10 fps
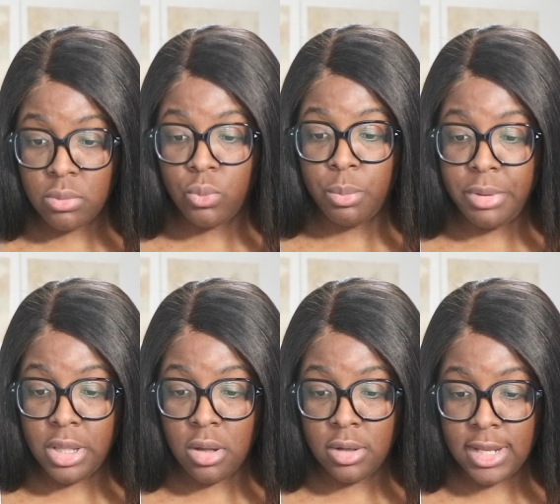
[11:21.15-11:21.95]
will
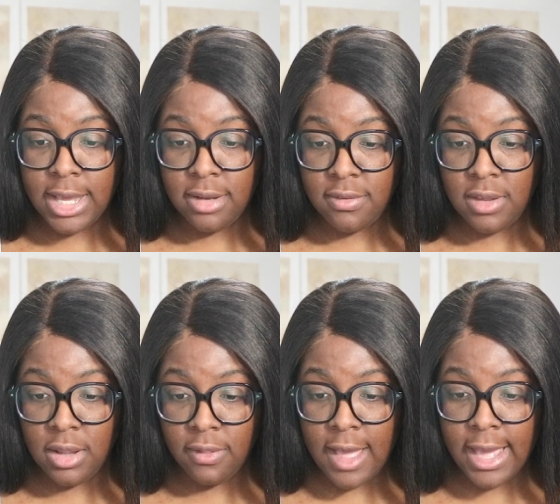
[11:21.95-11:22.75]
be on the
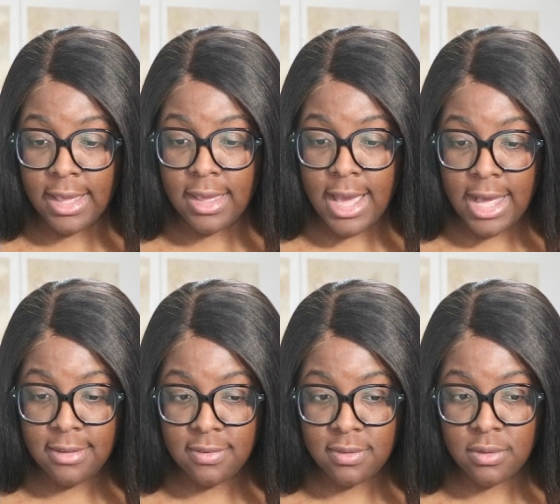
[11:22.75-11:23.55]
18th, I
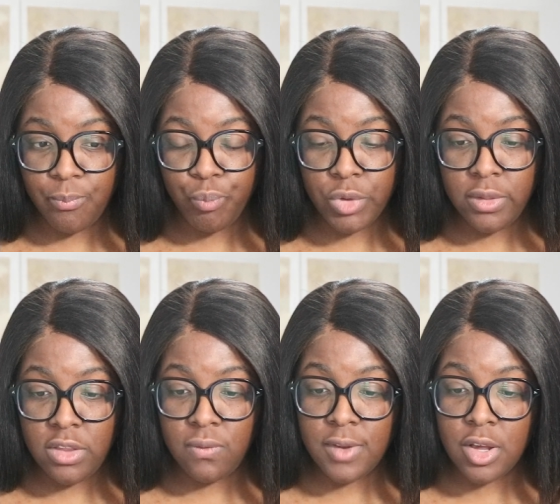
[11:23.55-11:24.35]
guess.
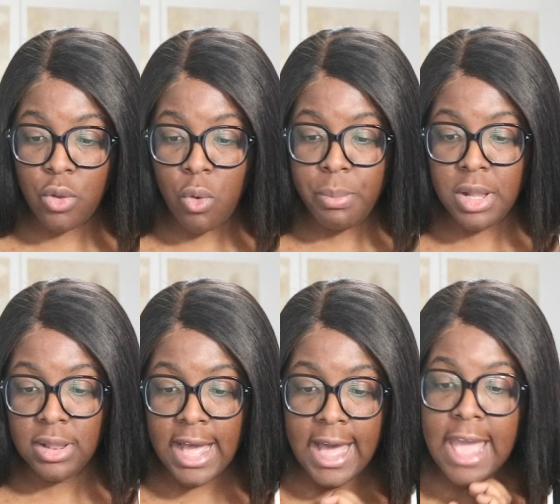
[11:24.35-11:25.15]
This video will be
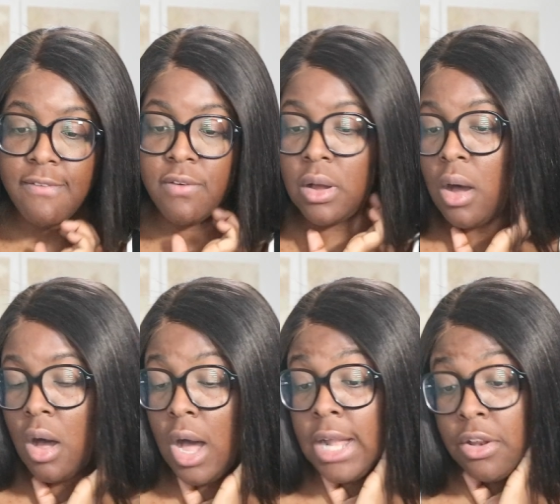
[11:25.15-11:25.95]
live
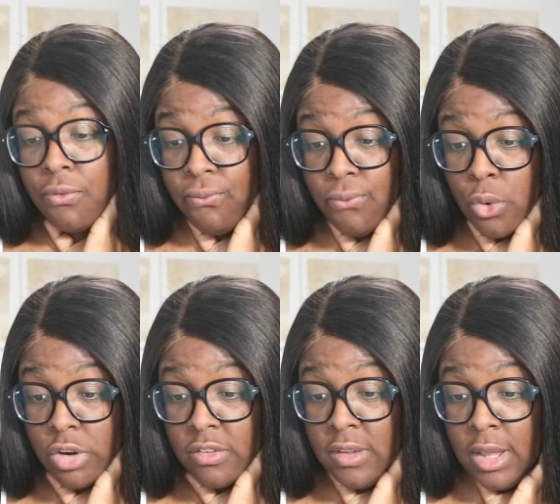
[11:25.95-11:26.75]
on the
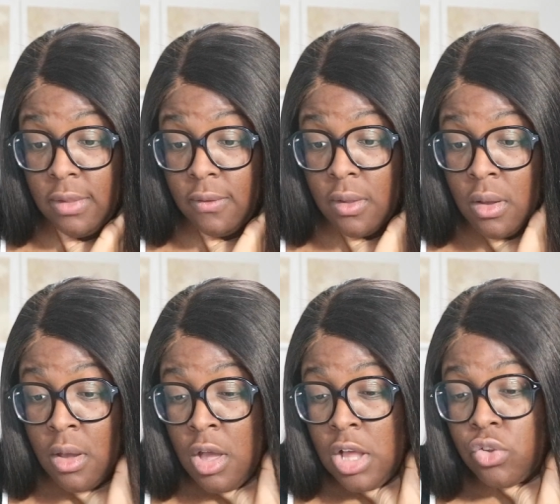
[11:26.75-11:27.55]
14th.
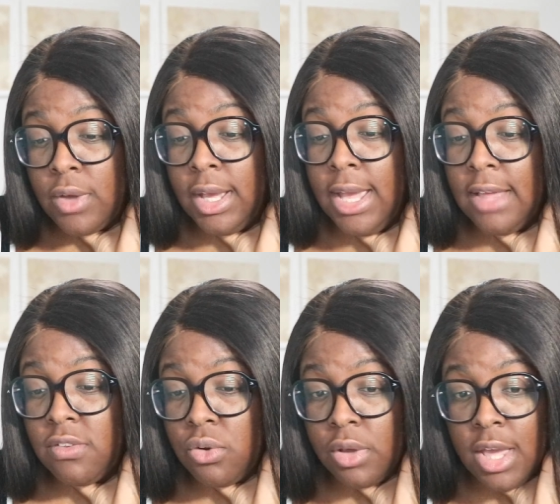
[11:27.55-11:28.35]
So I
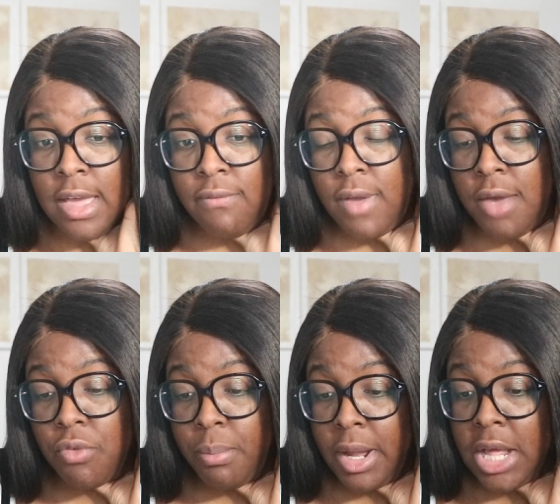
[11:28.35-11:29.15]
guess it'll give
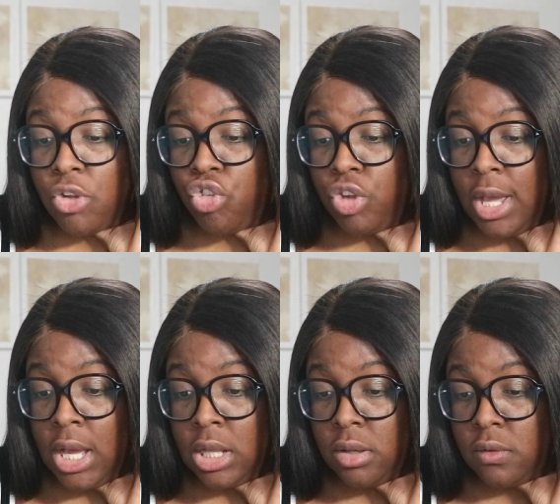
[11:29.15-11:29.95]
everybody a
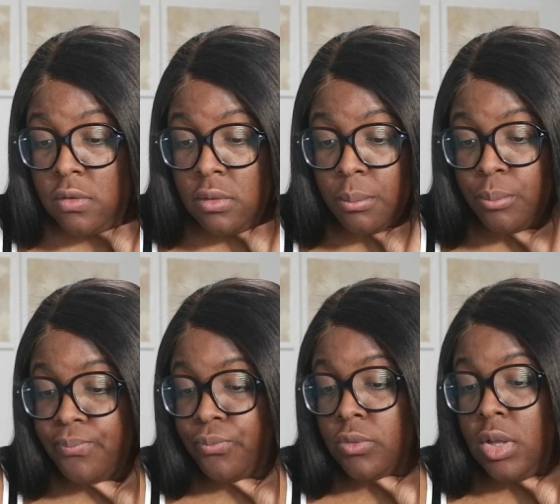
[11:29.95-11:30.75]
chance,
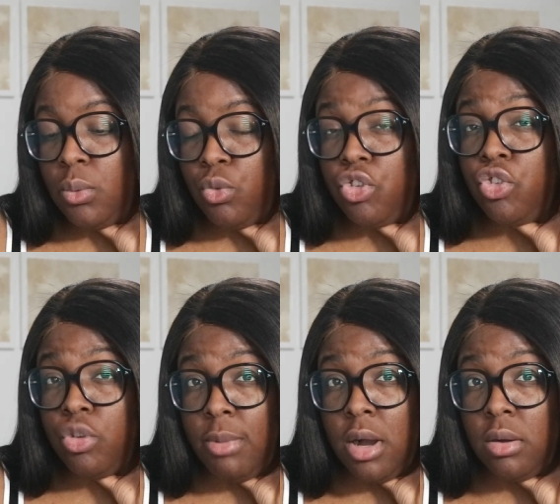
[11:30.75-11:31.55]
which is
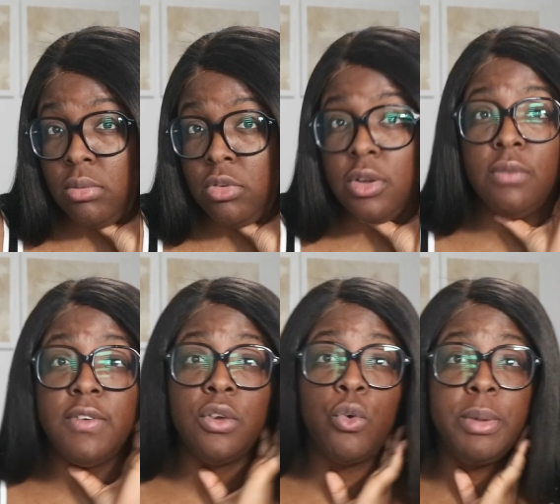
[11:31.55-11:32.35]
tomorrow. So the
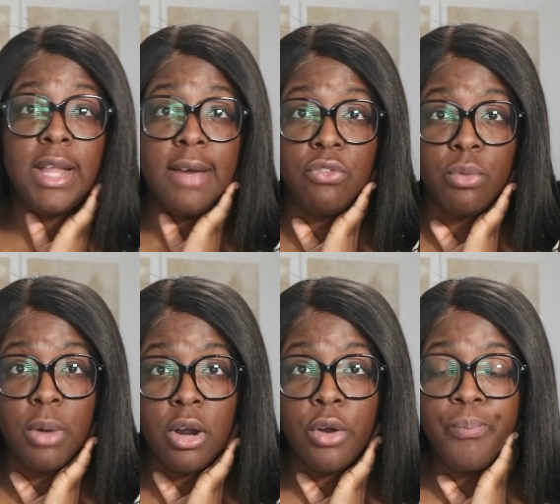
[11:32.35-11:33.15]
video will be live
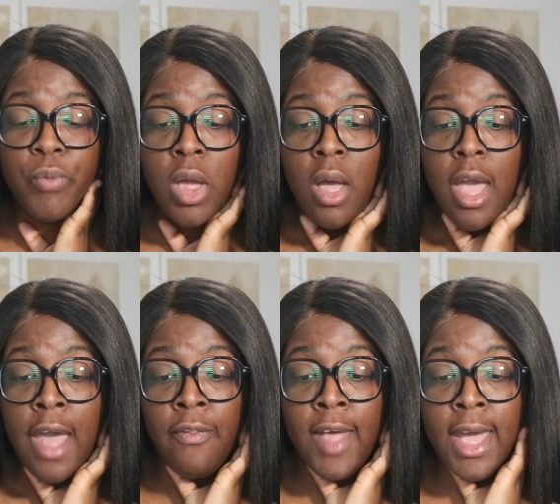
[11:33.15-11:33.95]
tomorrow.
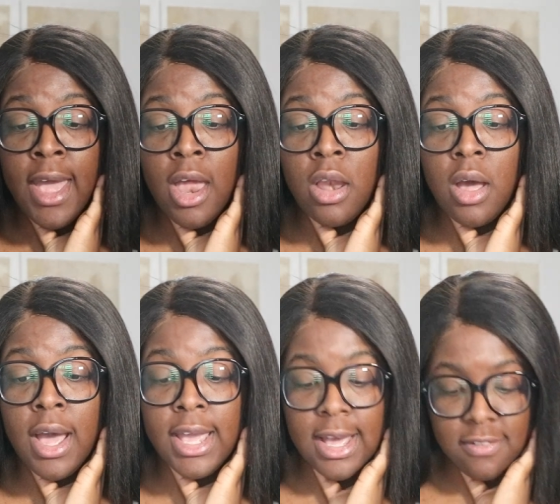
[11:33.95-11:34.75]
And then
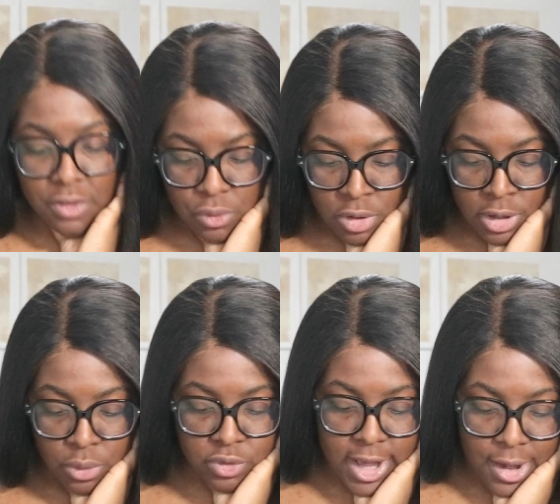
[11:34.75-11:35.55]
I guess it'll
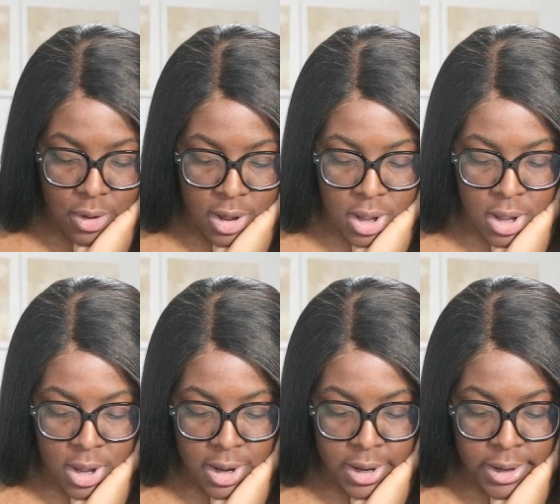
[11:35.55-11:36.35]
close out
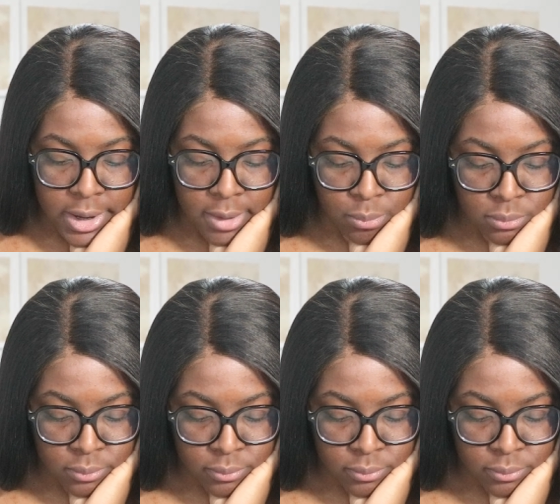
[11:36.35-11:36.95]
on,